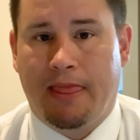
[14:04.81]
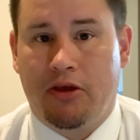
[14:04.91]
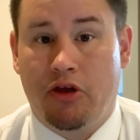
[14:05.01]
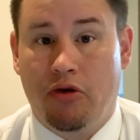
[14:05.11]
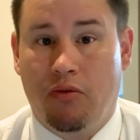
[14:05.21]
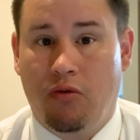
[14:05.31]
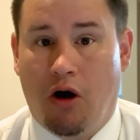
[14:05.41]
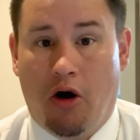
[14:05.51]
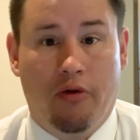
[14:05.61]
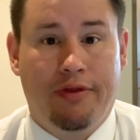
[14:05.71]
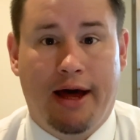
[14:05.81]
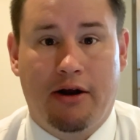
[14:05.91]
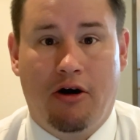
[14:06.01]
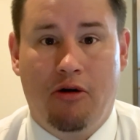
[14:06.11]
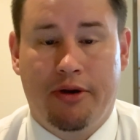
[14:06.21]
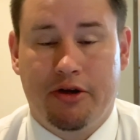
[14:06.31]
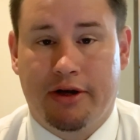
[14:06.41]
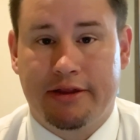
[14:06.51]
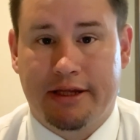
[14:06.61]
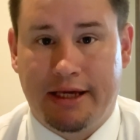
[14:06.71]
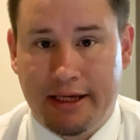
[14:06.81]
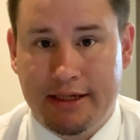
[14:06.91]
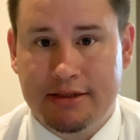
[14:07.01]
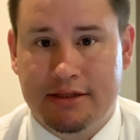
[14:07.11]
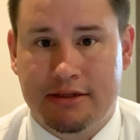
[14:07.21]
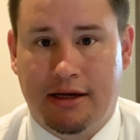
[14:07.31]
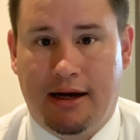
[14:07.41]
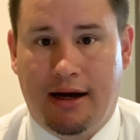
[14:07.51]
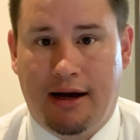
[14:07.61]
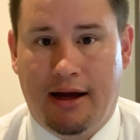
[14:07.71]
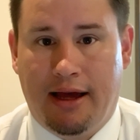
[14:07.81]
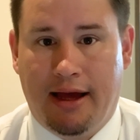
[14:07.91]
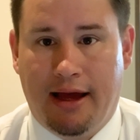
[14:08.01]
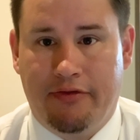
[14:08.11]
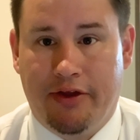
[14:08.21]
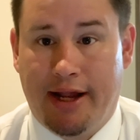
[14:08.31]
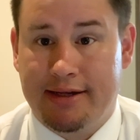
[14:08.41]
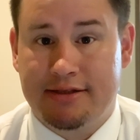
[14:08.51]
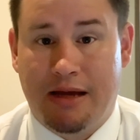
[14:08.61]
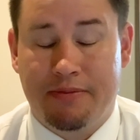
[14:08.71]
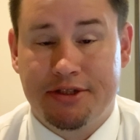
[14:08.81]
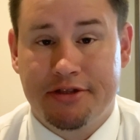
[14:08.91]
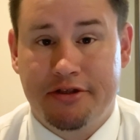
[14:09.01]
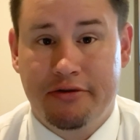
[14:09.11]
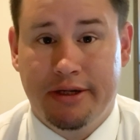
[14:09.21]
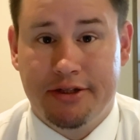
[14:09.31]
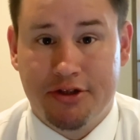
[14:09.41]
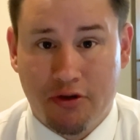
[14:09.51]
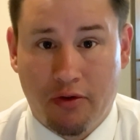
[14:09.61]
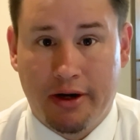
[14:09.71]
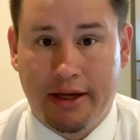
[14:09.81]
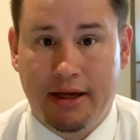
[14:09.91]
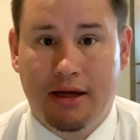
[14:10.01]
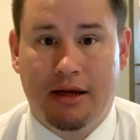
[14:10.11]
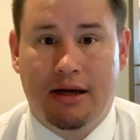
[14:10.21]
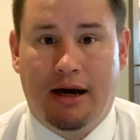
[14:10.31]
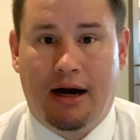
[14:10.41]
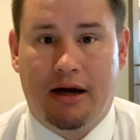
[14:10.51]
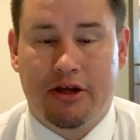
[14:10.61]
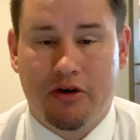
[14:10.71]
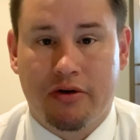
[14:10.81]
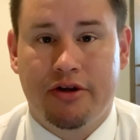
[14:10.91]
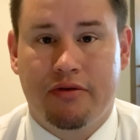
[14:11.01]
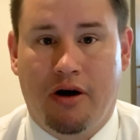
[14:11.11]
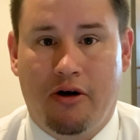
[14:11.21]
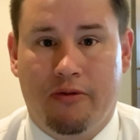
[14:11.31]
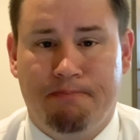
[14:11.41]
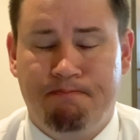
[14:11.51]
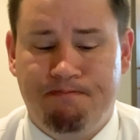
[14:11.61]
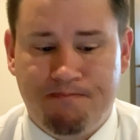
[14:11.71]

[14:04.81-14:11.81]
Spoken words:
you own that home and you'll get the keys. And the next step is just to enjoy your new home.